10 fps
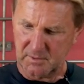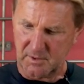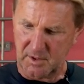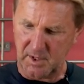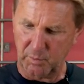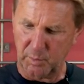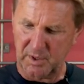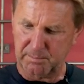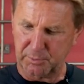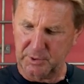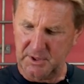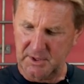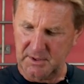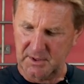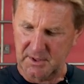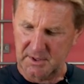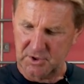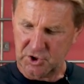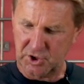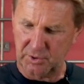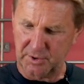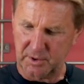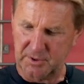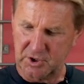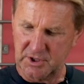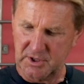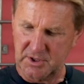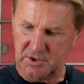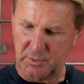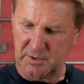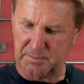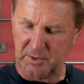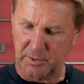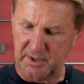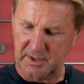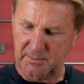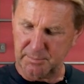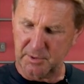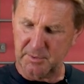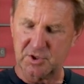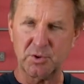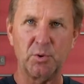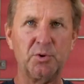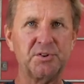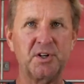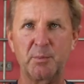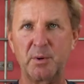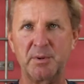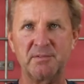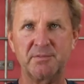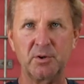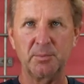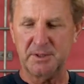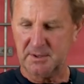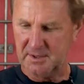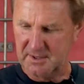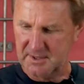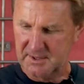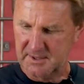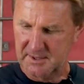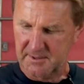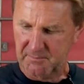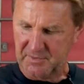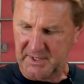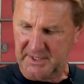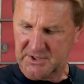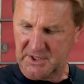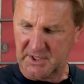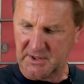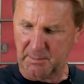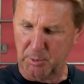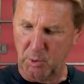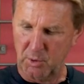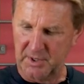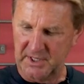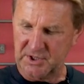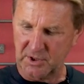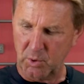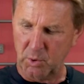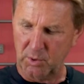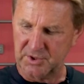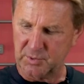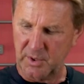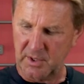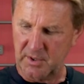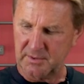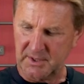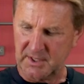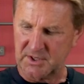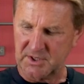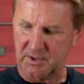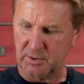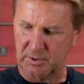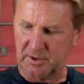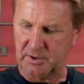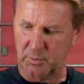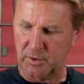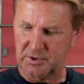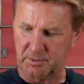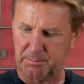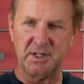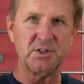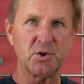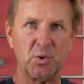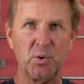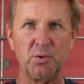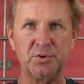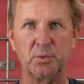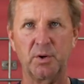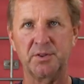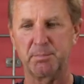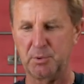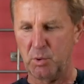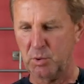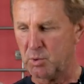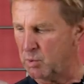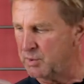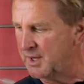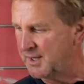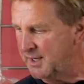And we pre-chilled our machine, so it's been running pretty much the whole time we've been filming. And that's to get the bowl nice and cold as well. Like I said earlier, you want your base cold, you want the bowl cold.